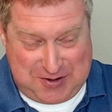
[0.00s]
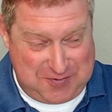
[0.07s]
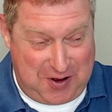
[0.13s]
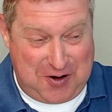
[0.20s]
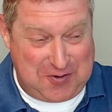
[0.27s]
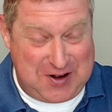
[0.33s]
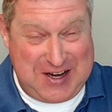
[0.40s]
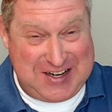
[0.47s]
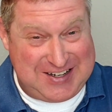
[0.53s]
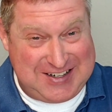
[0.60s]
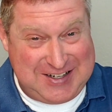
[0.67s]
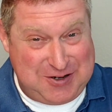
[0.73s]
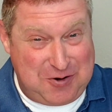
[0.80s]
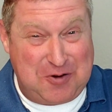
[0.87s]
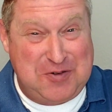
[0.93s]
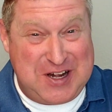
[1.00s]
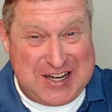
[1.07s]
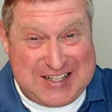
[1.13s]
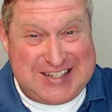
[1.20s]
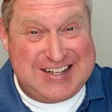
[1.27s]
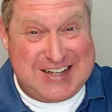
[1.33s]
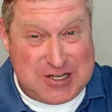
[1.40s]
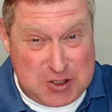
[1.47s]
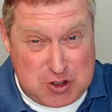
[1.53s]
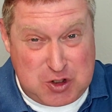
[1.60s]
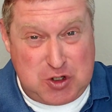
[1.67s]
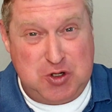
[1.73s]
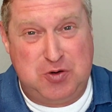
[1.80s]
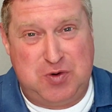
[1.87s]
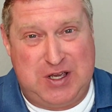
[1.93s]
You already didn't
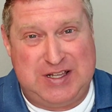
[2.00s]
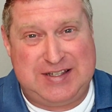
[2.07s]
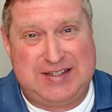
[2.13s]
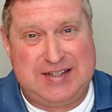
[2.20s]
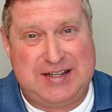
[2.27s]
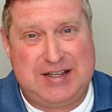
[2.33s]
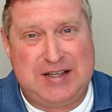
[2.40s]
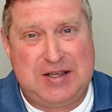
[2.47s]
do it.